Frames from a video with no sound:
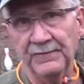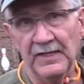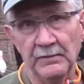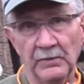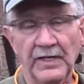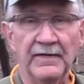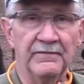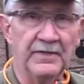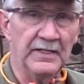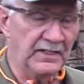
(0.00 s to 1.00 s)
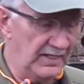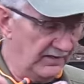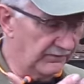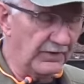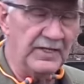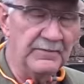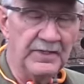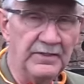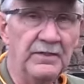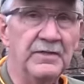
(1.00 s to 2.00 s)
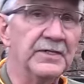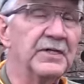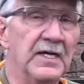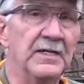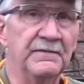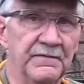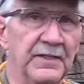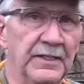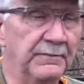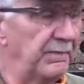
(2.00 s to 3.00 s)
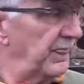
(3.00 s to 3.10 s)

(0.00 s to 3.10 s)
and we have the freedom to do this kind of thing.